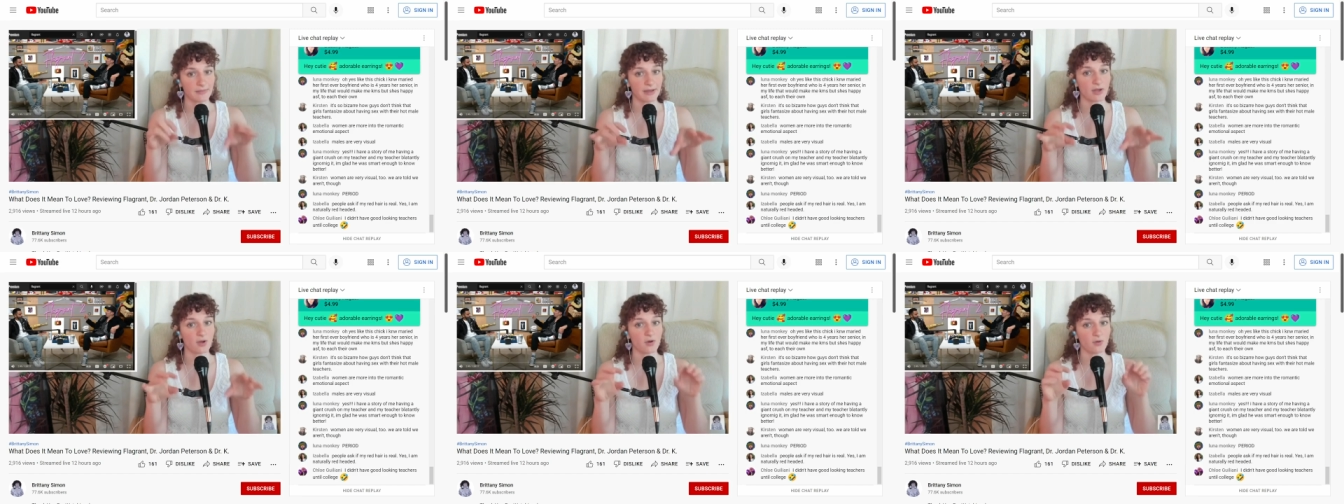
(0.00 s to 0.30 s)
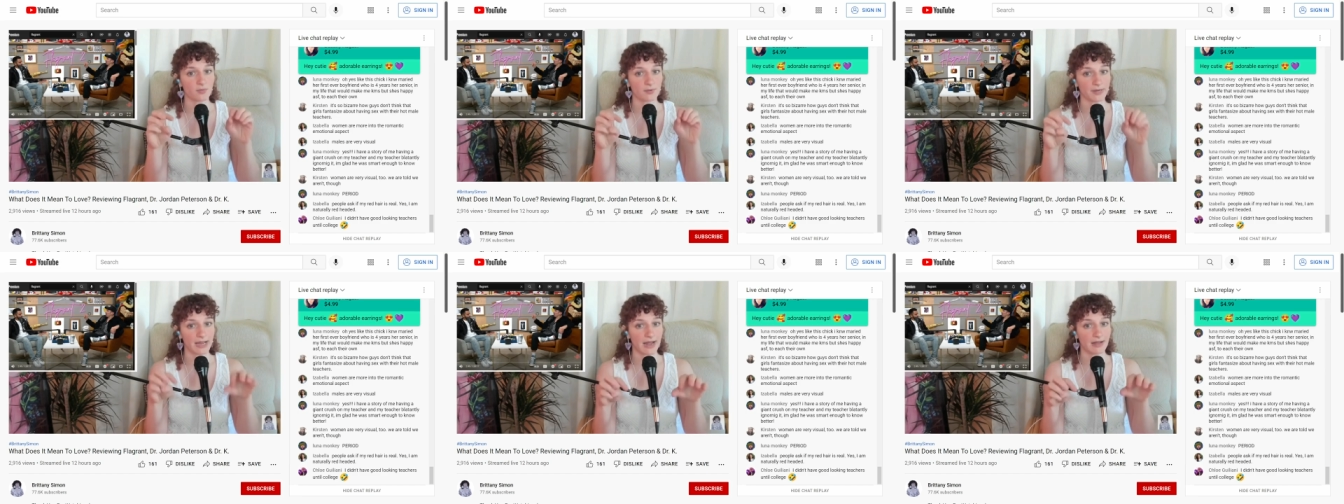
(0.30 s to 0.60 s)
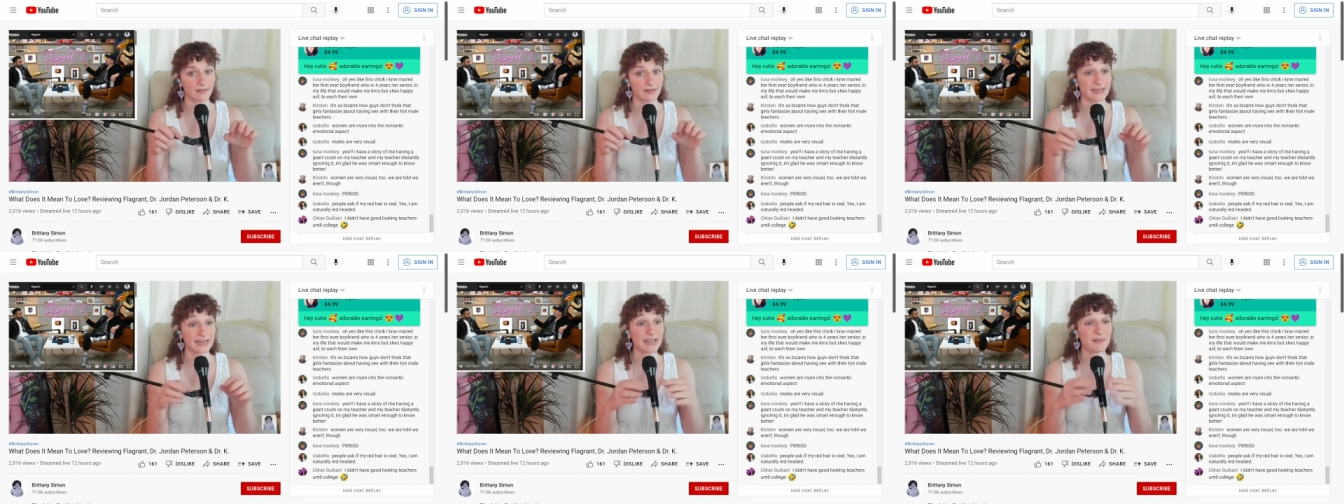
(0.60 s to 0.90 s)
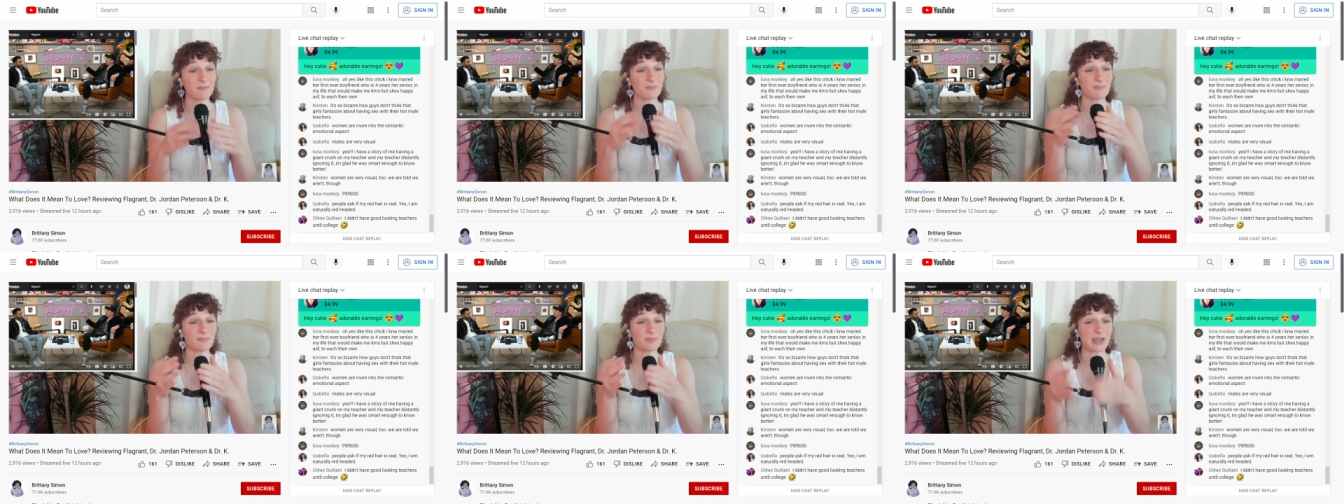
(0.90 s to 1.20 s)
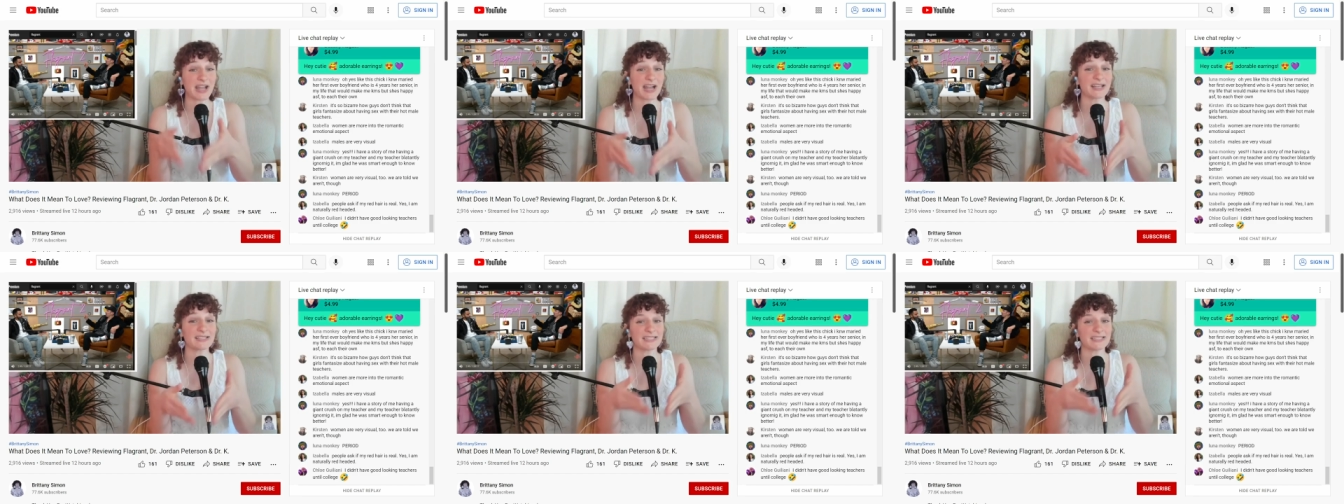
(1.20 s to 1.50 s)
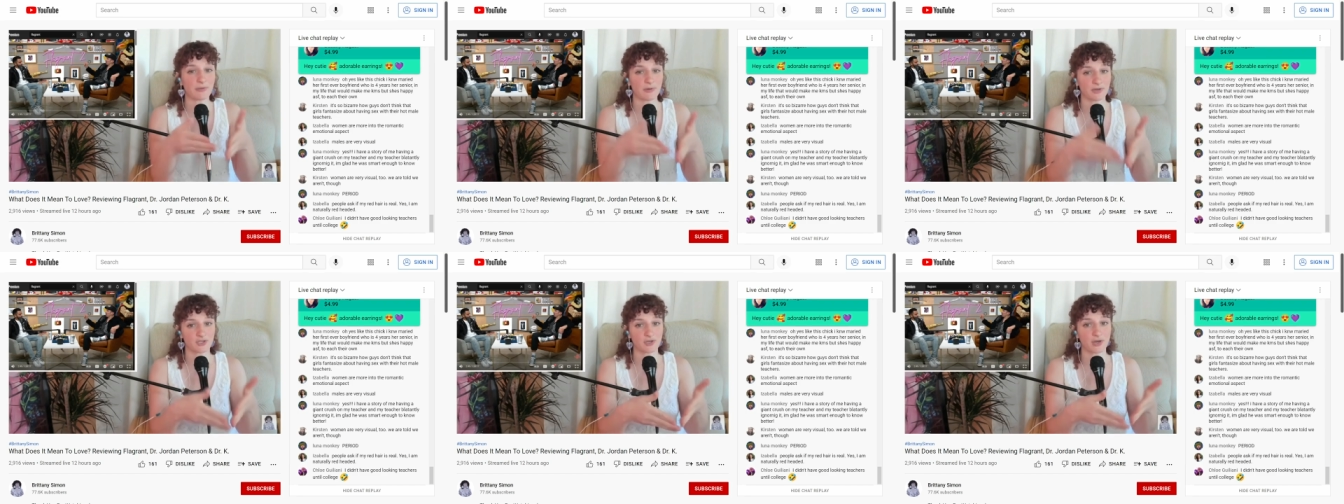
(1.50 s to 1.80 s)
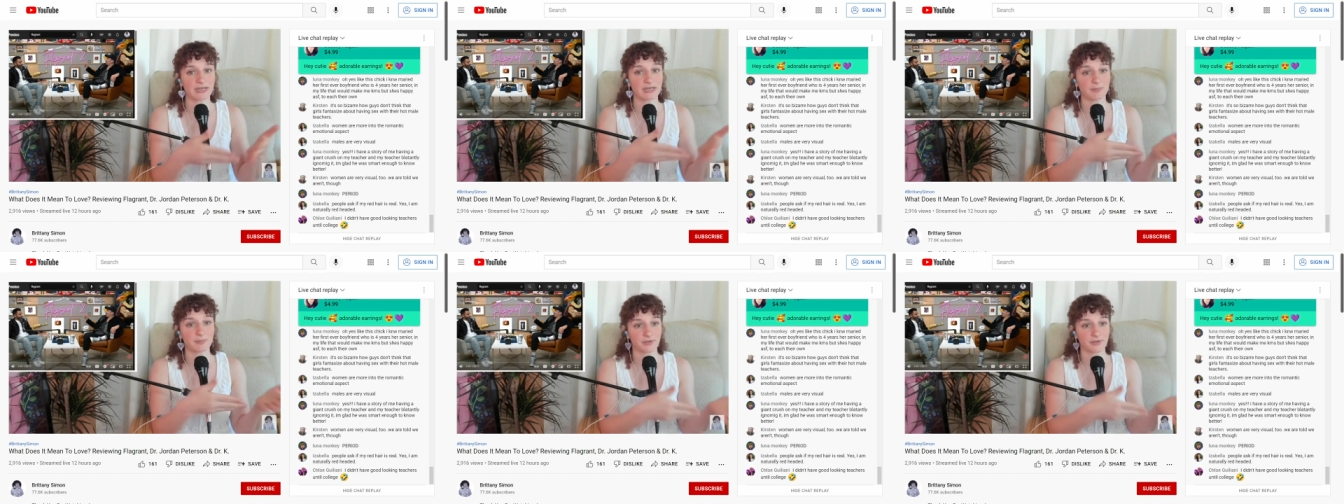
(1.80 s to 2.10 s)
my whole reality because they were
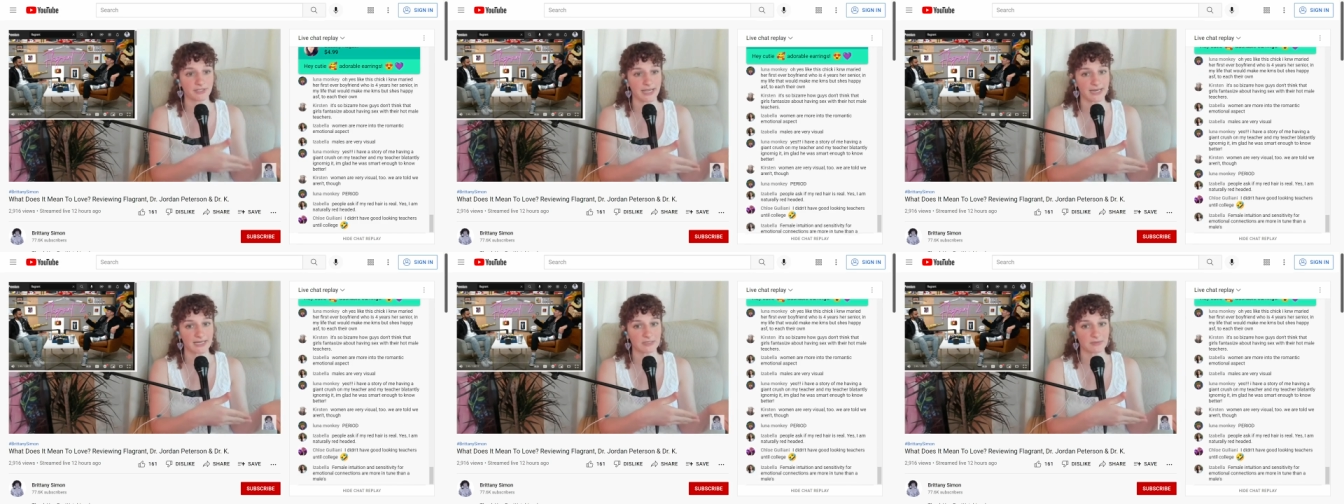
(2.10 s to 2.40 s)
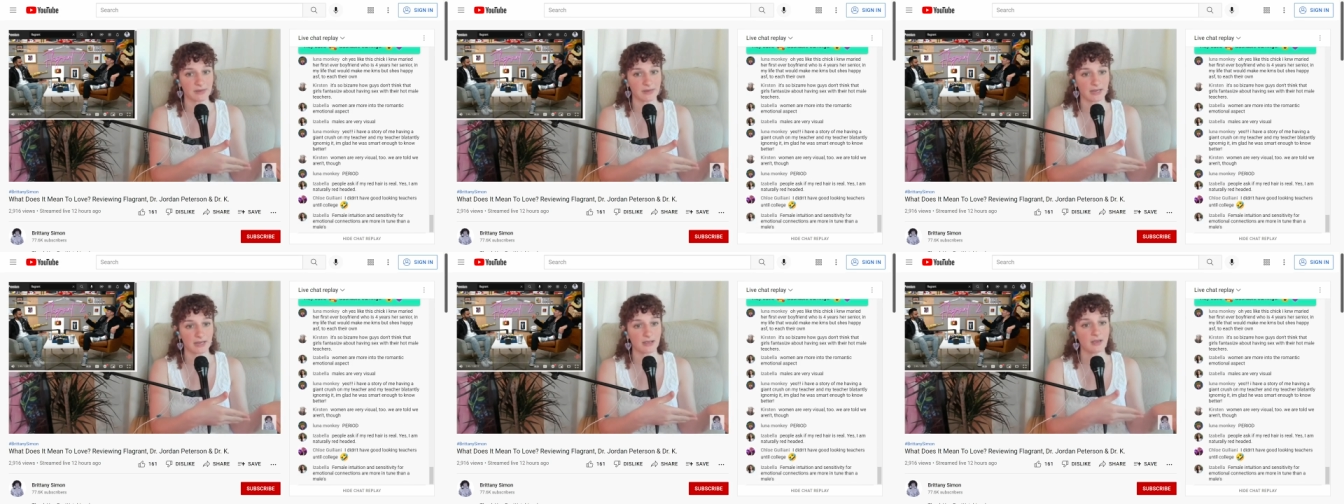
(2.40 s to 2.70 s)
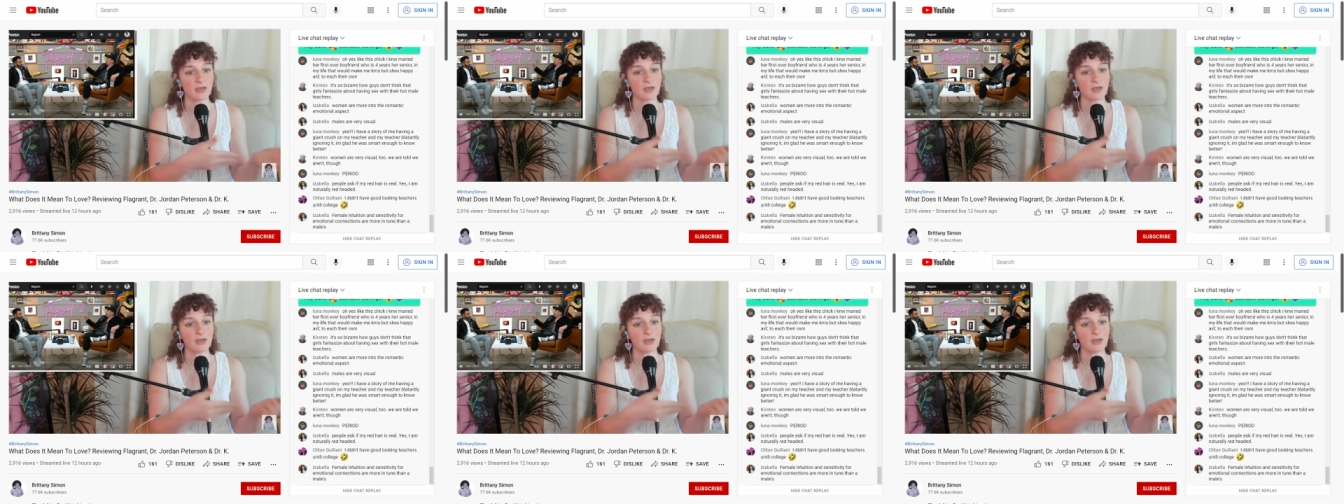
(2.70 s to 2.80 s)
trying to protect me.